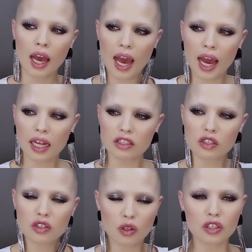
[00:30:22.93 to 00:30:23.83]
and
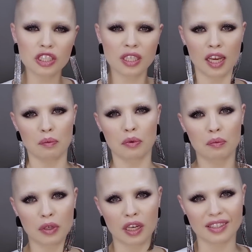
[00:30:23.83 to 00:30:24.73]
Scotch tape,
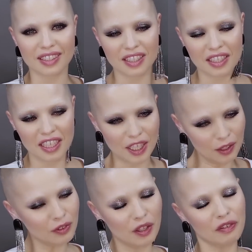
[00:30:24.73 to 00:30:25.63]
because
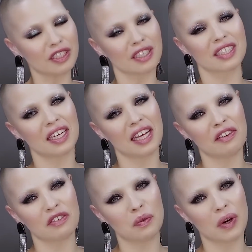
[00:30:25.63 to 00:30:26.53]
even if it does get
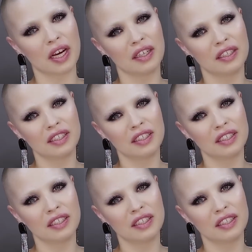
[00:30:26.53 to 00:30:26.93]
everywhere,